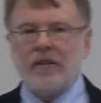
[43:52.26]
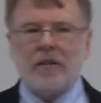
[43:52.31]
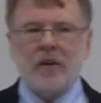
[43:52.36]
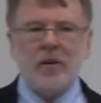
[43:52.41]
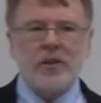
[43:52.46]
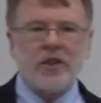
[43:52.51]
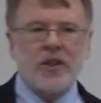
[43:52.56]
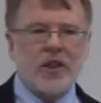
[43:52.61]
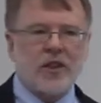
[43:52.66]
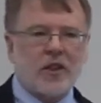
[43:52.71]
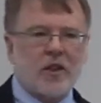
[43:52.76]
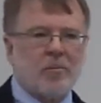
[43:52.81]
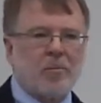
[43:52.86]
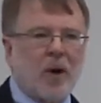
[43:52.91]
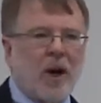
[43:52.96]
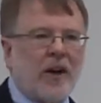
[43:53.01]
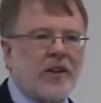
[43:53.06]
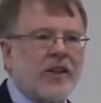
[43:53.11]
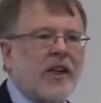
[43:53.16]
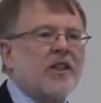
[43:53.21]
food system
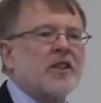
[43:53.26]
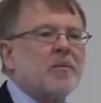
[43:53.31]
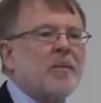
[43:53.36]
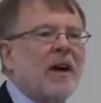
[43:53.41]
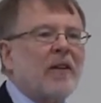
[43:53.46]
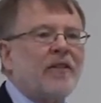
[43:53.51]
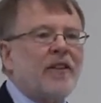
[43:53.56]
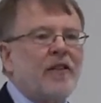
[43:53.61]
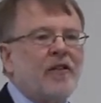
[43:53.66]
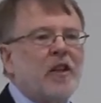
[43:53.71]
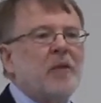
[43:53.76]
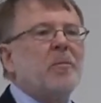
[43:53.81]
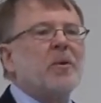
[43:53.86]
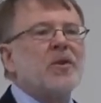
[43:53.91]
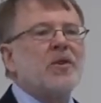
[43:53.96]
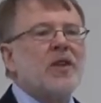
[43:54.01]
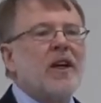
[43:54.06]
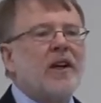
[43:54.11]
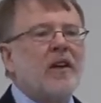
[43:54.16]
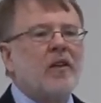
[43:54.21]
projects. About
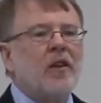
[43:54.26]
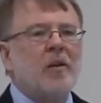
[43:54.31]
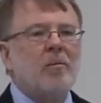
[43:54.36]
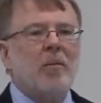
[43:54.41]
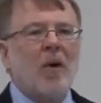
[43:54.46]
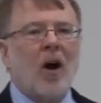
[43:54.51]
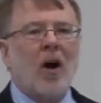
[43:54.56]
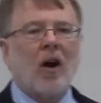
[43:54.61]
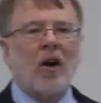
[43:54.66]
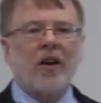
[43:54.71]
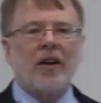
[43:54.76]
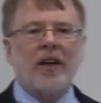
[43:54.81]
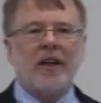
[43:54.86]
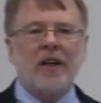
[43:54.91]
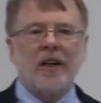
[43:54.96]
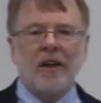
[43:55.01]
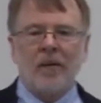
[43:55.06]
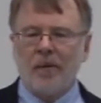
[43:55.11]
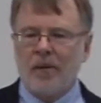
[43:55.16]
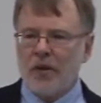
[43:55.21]
50% of them are
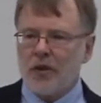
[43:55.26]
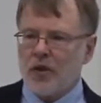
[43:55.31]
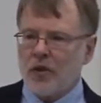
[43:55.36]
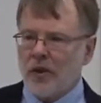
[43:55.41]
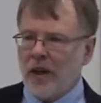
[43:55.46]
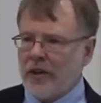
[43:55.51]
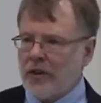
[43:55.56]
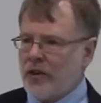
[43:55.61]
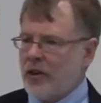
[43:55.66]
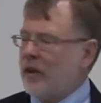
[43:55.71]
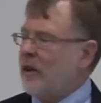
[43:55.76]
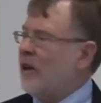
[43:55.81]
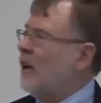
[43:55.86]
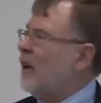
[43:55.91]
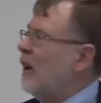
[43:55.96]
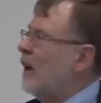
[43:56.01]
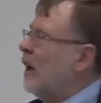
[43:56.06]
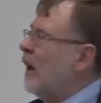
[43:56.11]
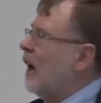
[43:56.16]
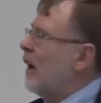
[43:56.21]
in infrastructure.
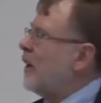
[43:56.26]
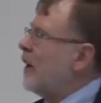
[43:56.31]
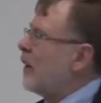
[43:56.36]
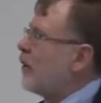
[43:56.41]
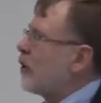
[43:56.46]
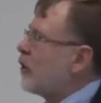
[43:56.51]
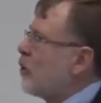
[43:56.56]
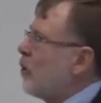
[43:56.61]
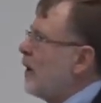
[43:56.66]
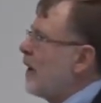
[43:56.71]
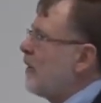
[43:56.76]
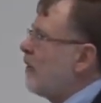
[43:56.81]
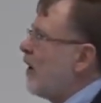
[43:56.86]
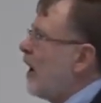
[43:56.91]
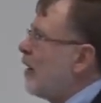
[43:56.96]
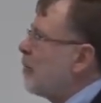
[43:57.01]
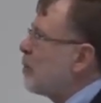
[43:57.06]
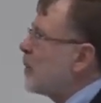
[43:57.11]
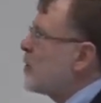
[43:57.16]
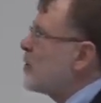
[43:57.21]
Another
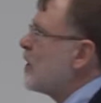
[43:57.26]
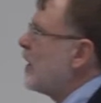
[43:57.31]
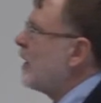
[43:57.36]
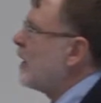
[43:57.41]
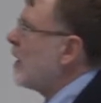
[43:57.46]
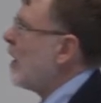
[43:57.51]
25%